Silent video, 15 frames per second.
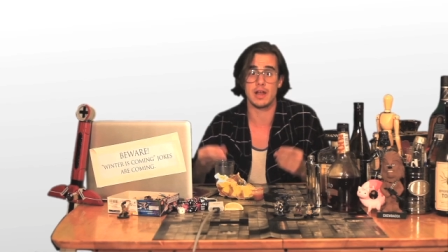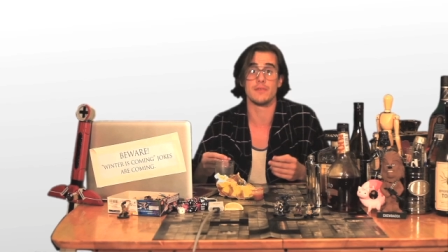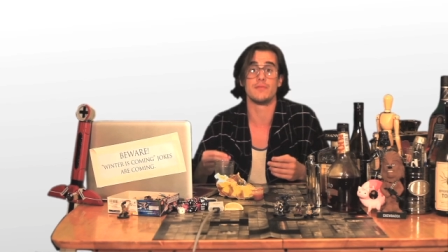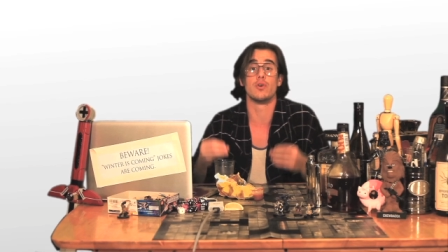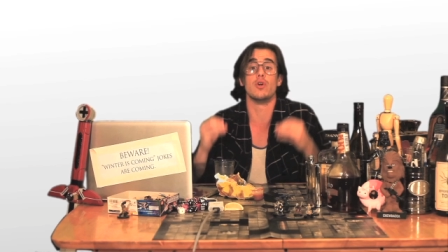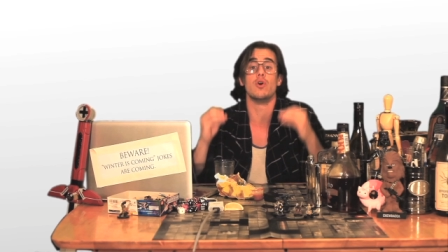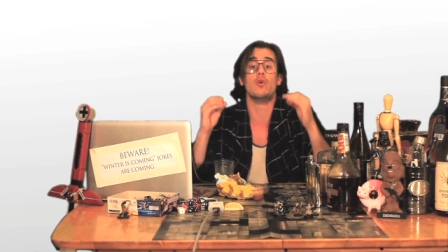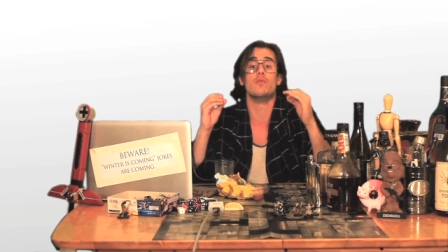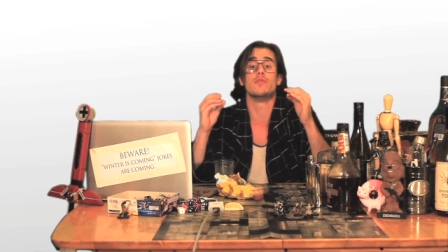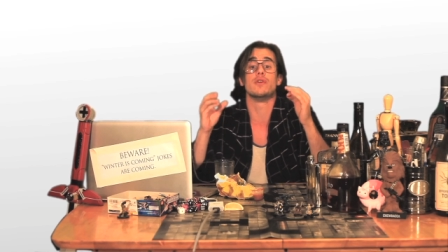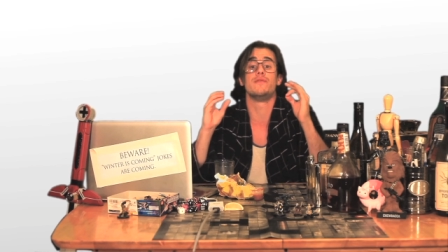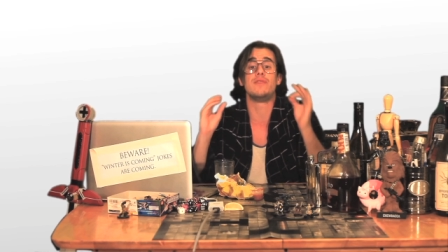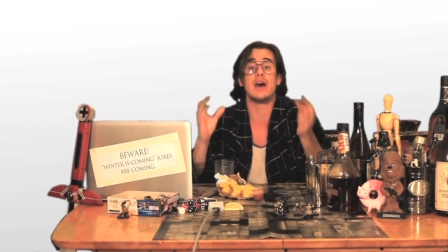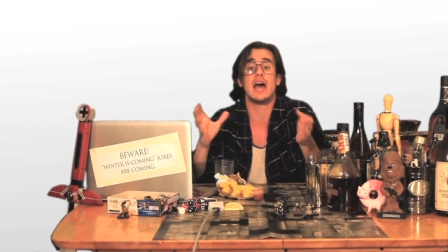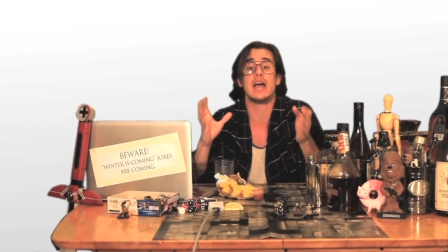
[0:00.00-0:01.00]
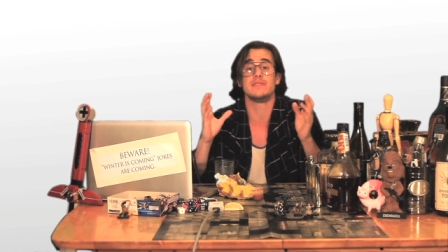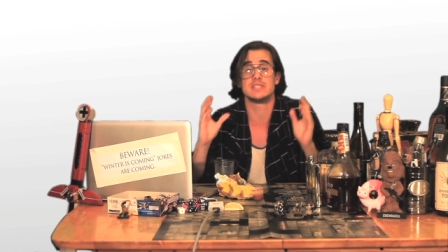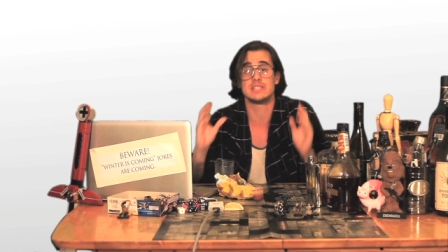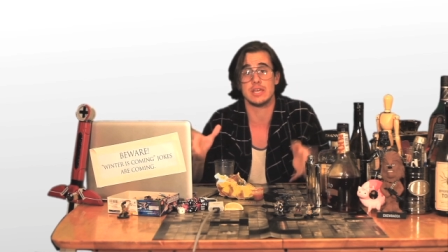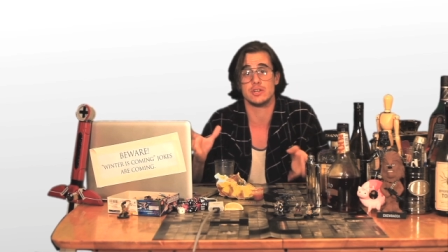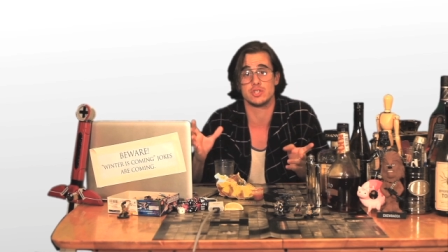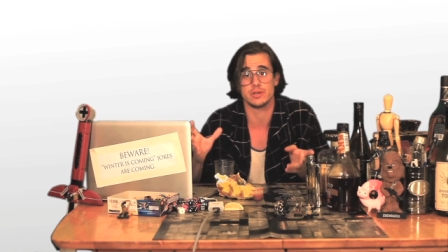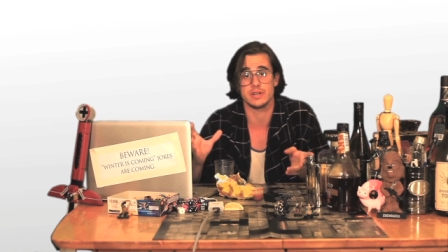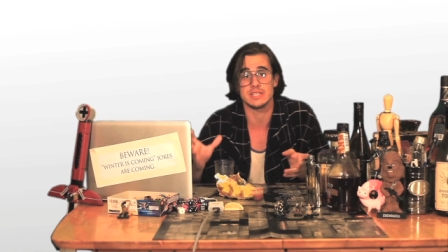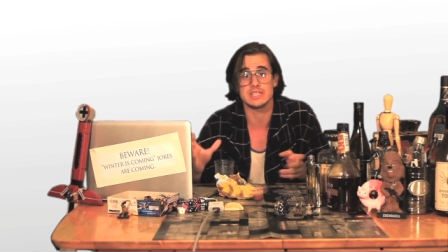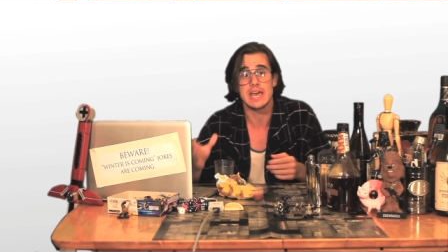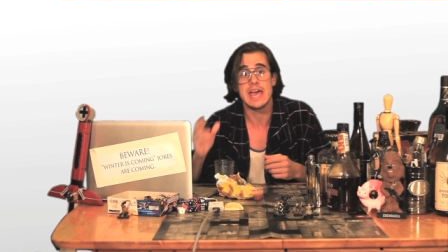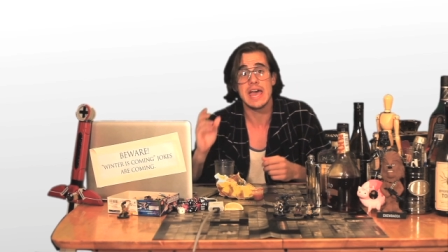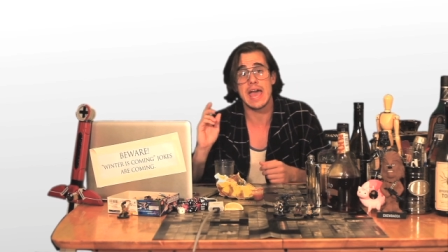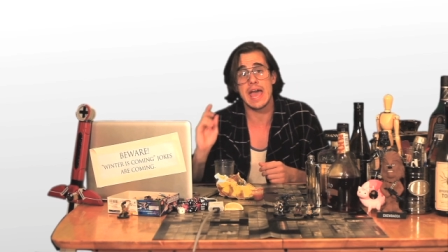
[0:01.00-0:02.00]
for over 5 centuries.
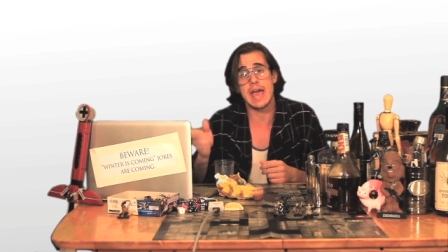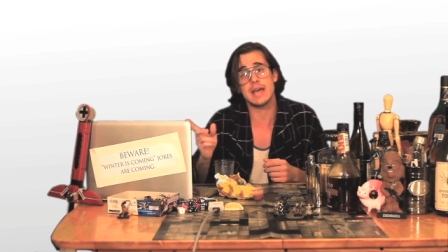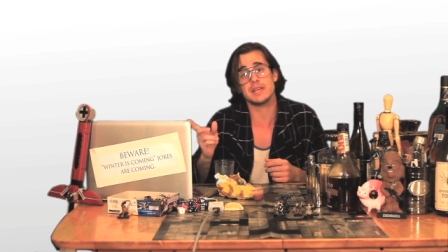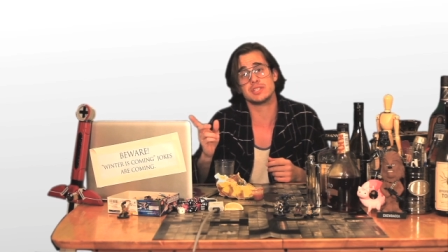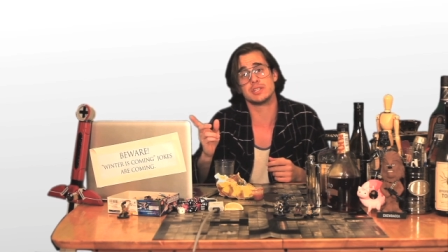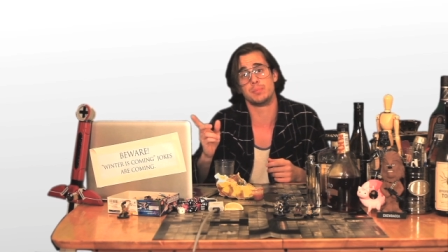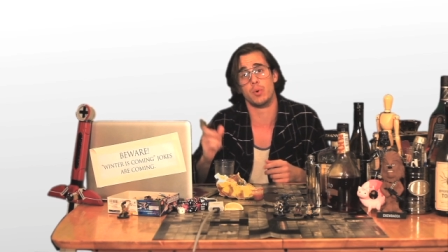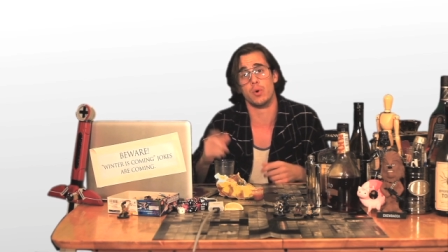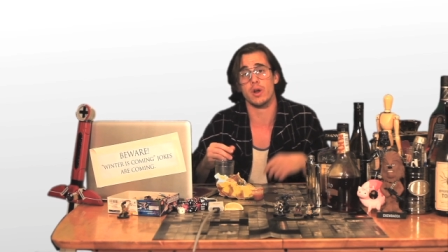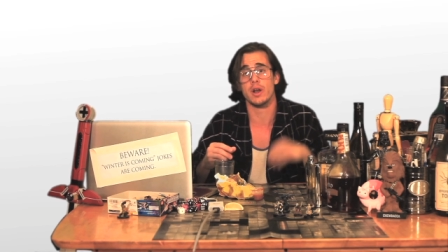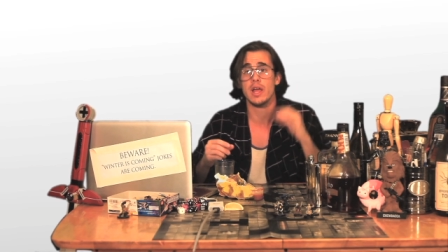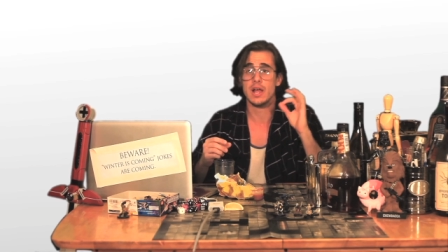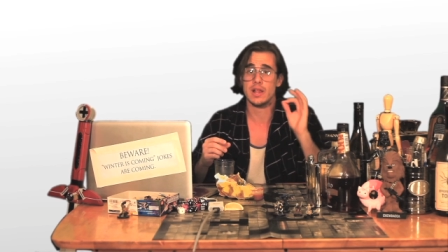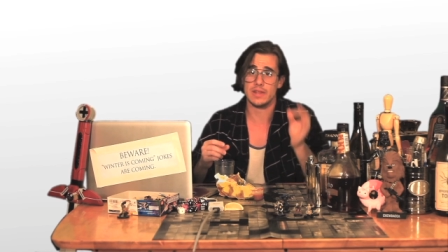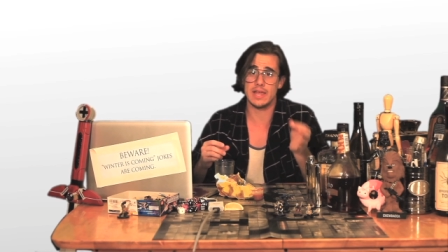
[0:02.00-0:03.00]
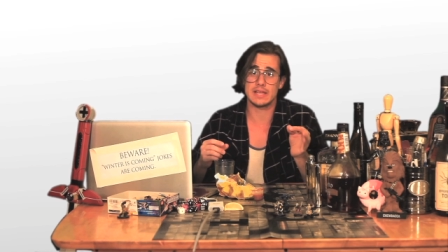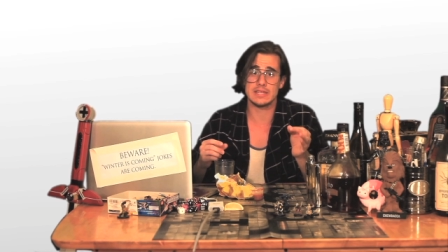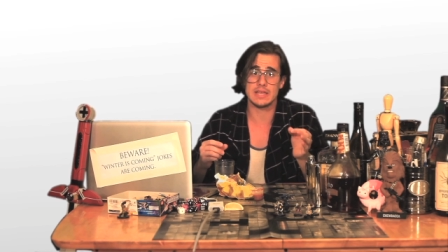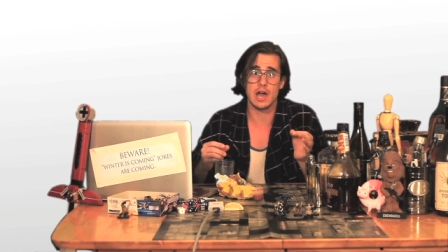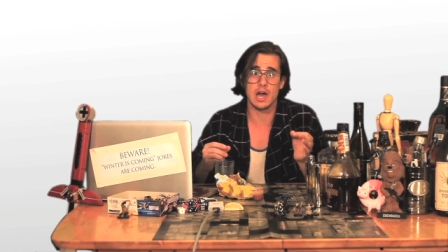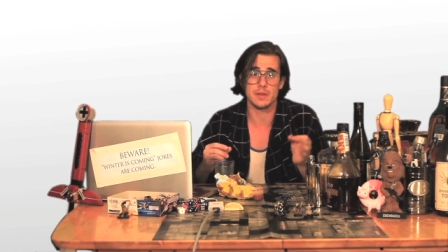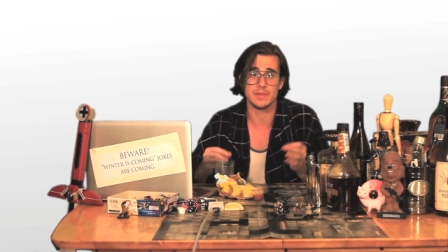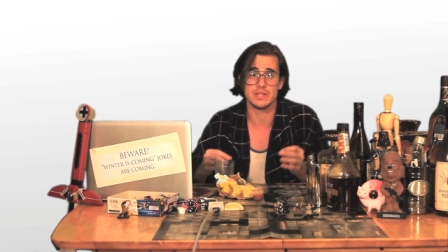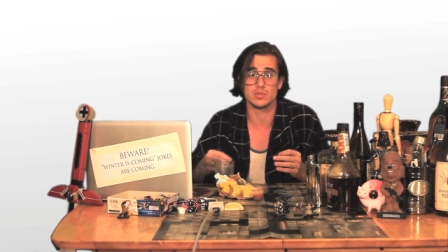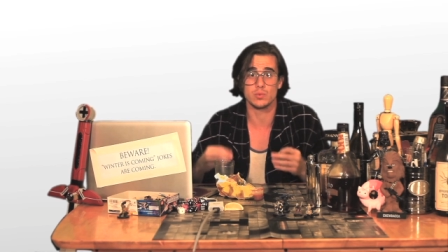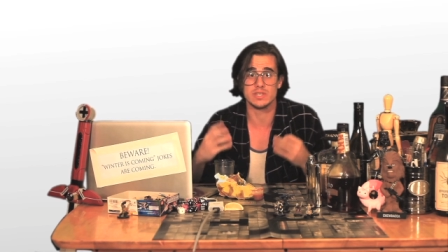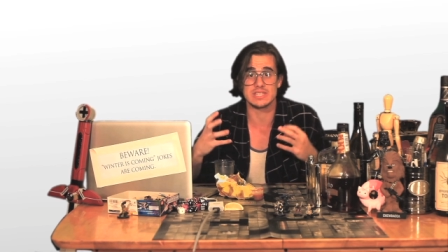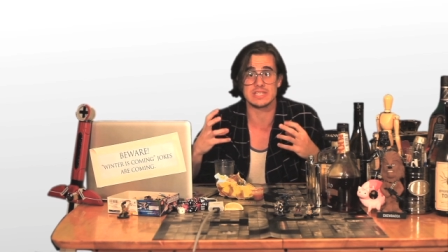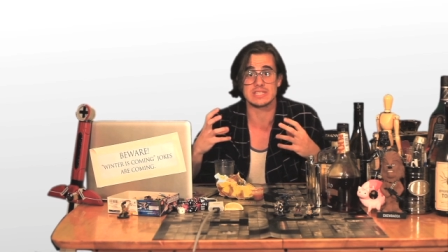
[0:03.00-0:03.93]
Astapor, like the Ottomans, was a